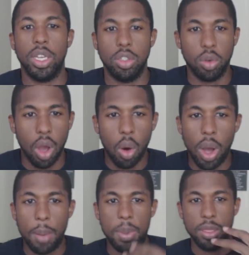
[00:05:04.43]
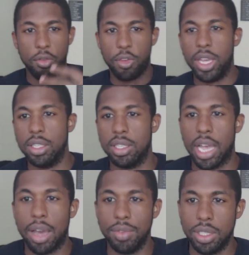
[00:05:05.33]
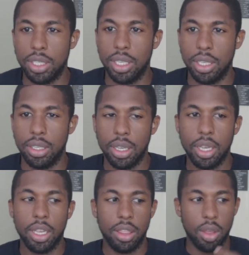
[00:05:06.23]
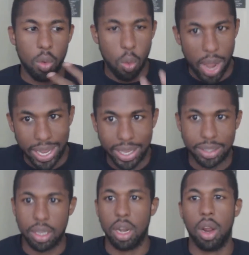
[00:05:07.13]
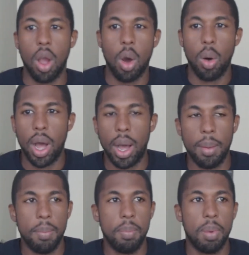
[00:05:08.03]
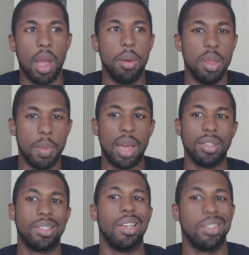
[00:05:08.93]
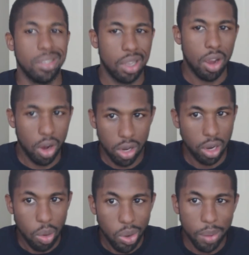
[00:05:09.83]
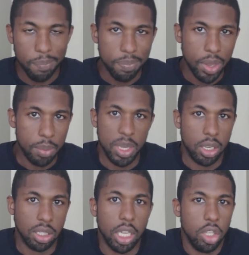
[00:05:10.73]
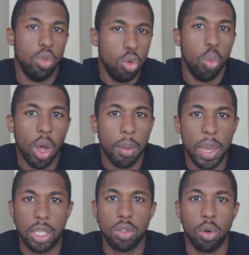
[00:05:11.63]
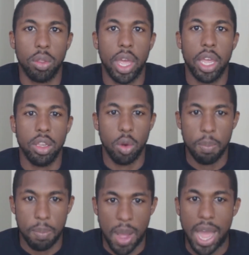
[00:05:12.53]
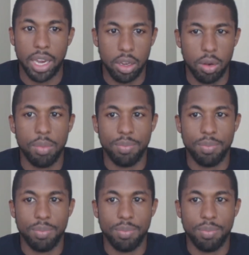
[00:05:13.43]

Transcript: as you go up in the phases, obviously the weight is going to go up. Probably the amount of sets are going to go up because you want to make sure that your body,